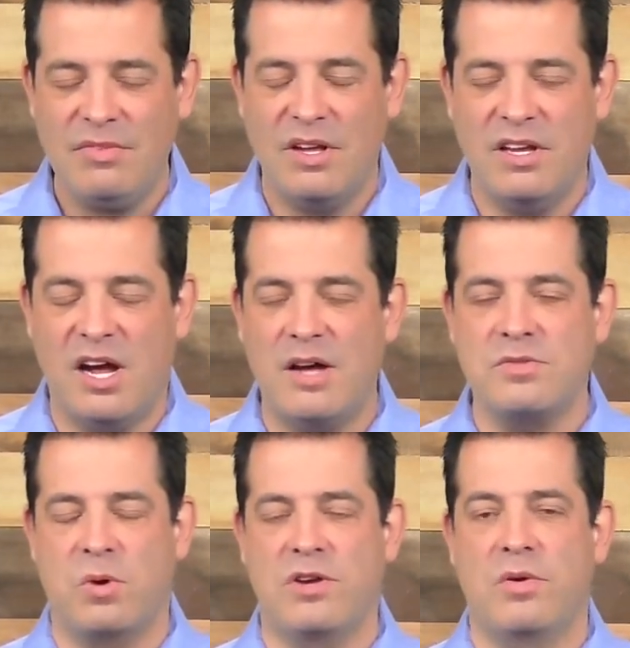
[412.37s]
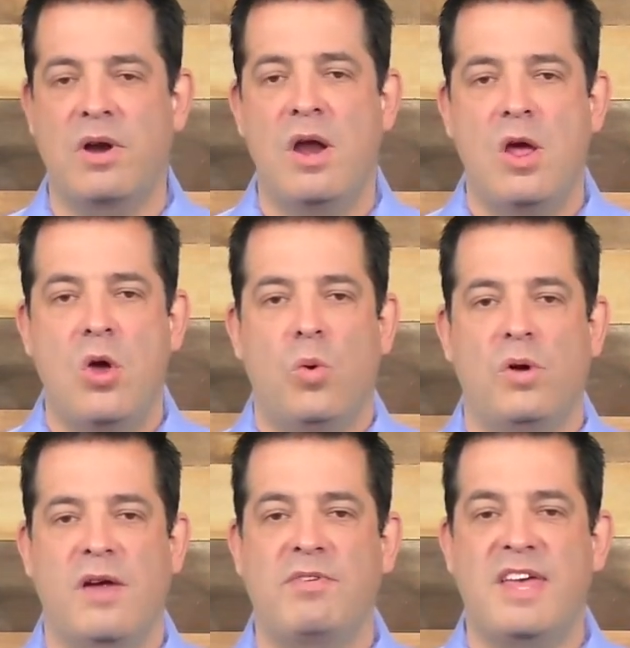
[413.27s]
You know, I always wonder,
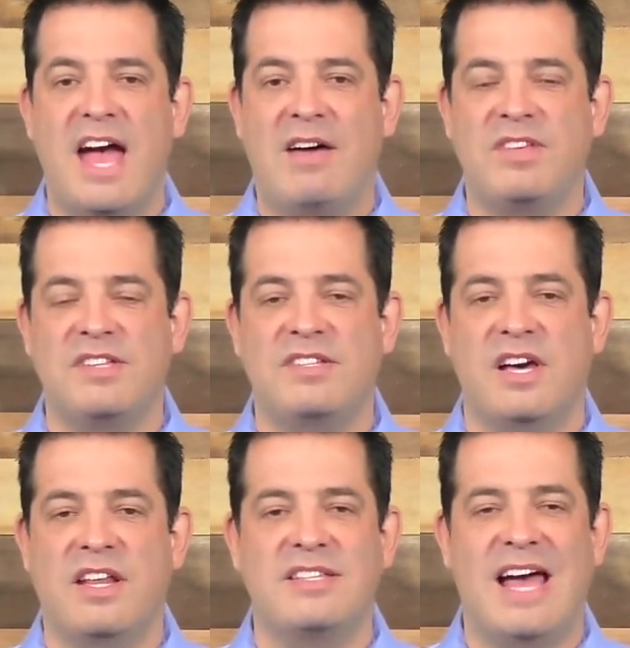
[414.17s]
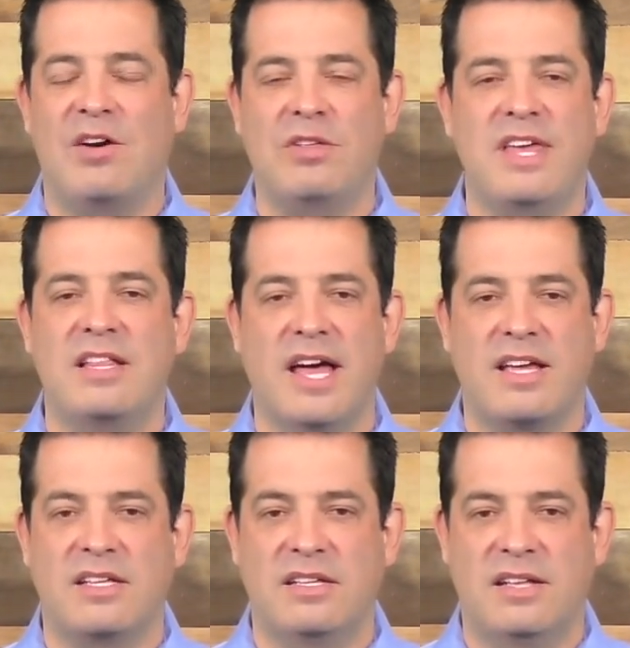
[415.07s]
whenever they have these studies, how do
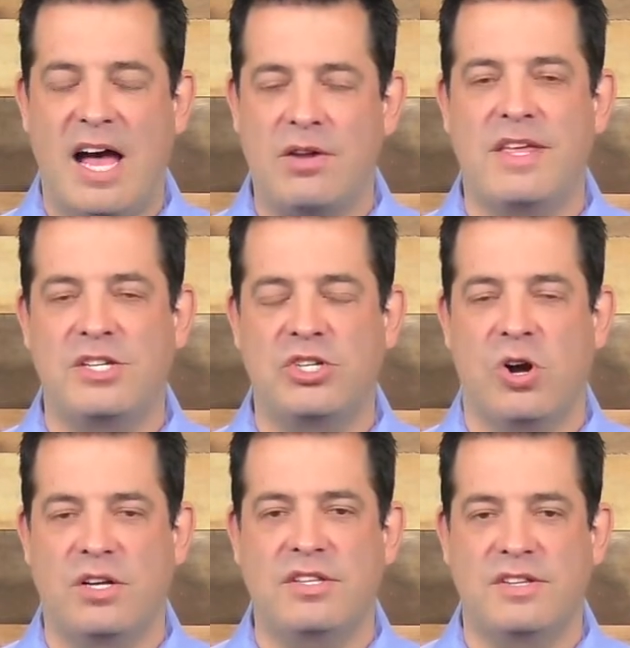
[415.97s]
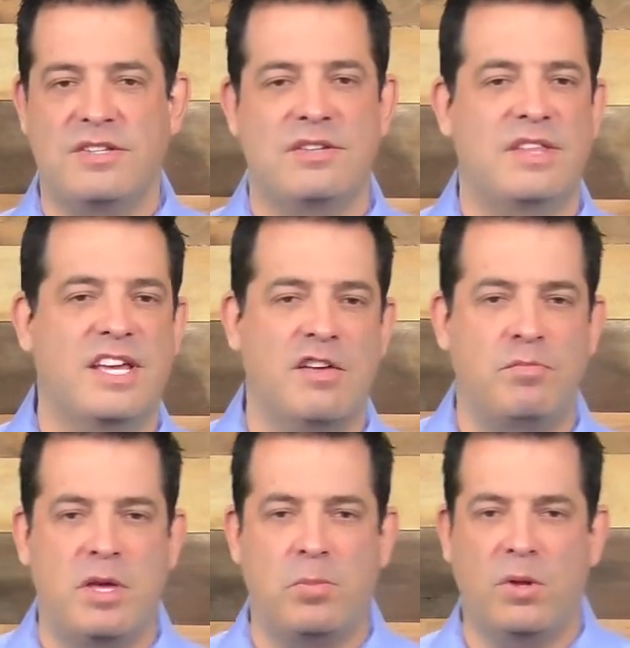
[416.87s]
they chart this? Do they
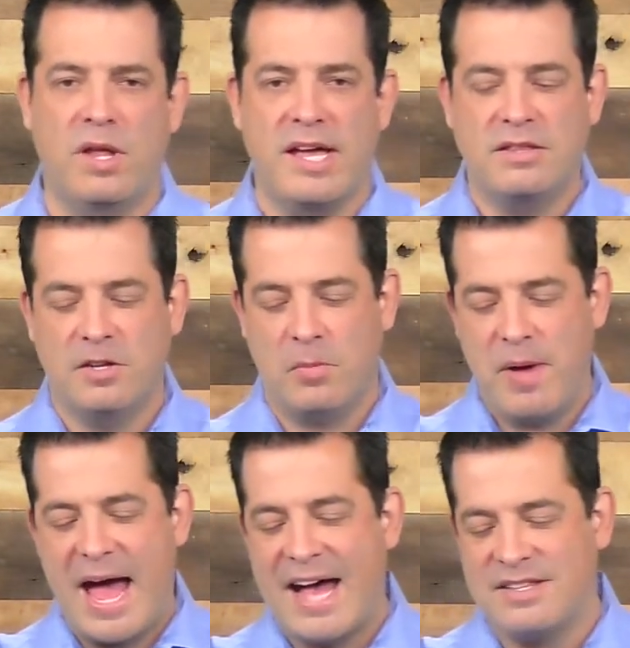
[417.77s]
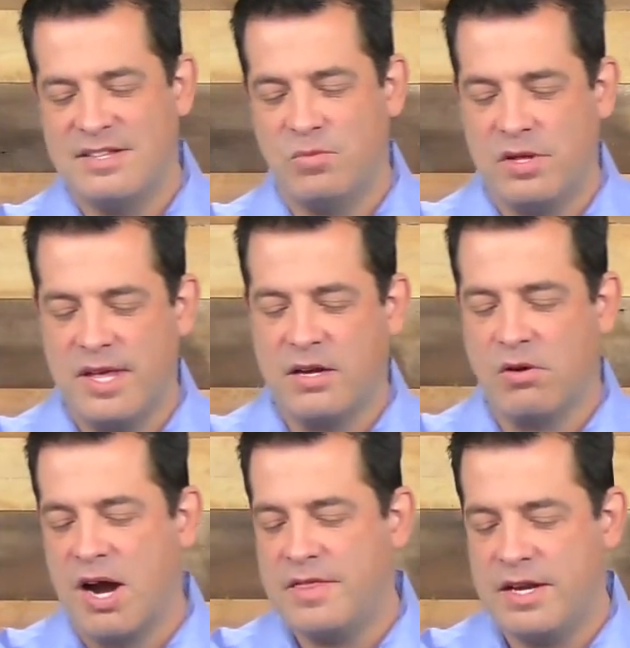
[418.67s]
give people like little pads, and when they
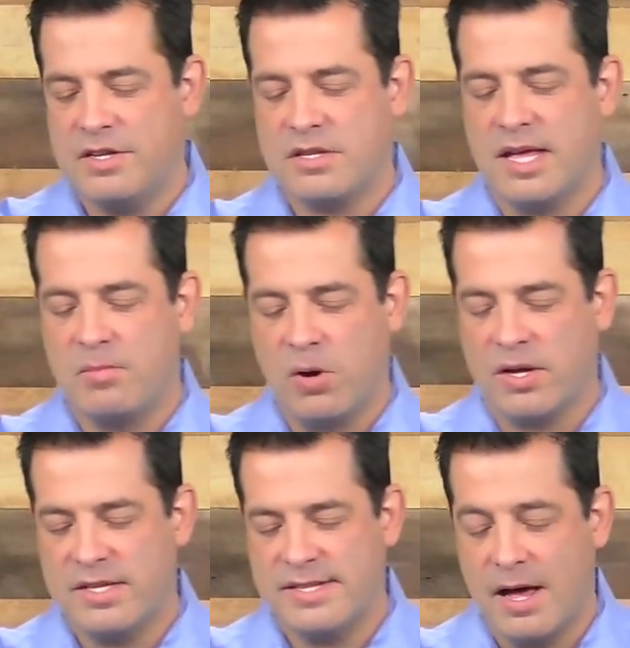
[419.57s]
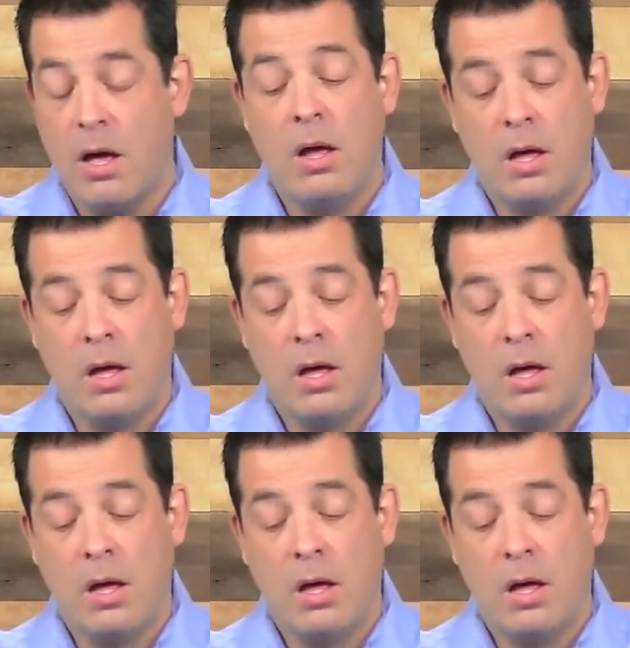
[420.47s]
cry, they just like mark it down?